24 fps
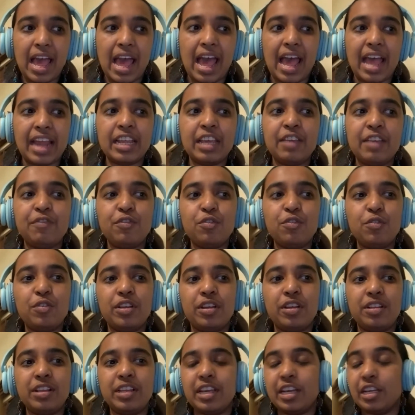And if you
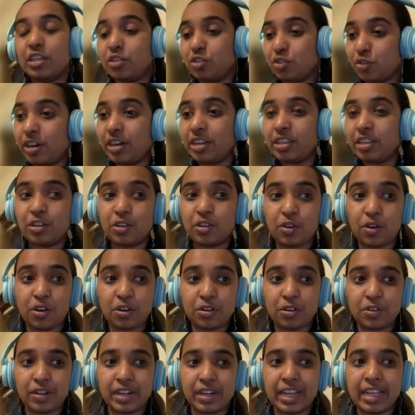really enjoyed the
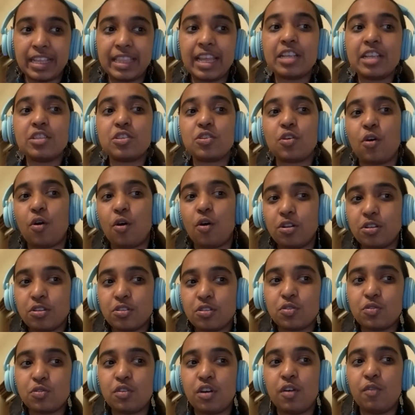talk today, there's
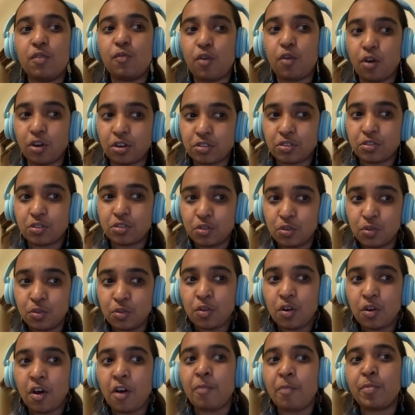also a
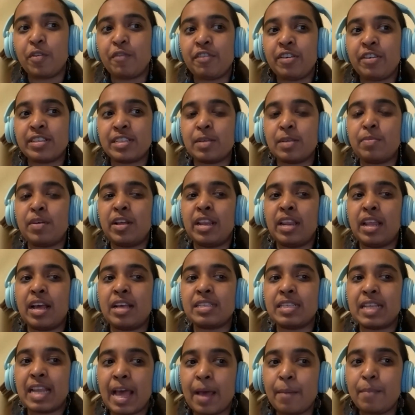walkthrough of Professor
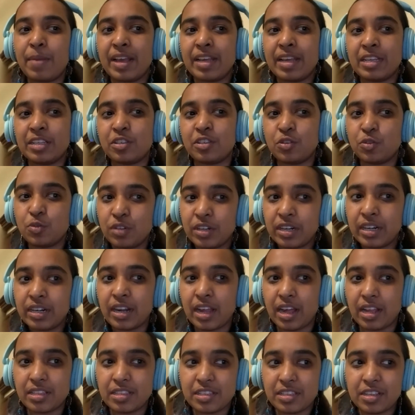Bhalla's lab by his
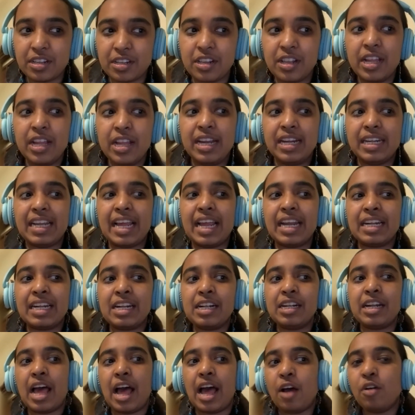student Anzal,
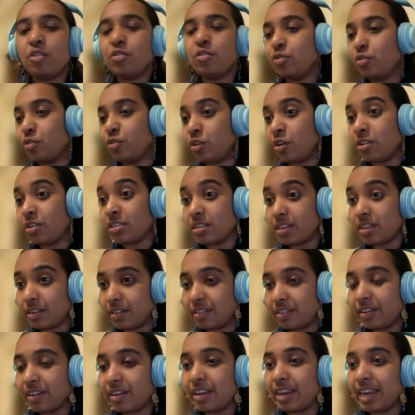titled How Neurons
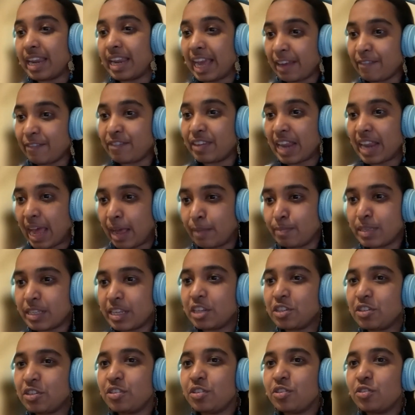Learn, a live lab
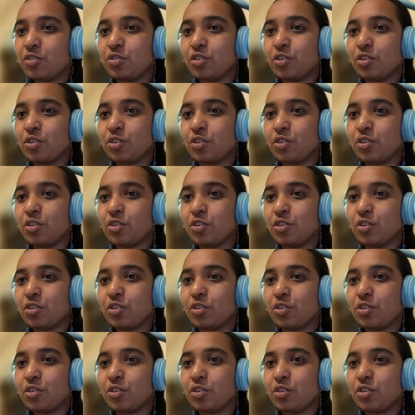session.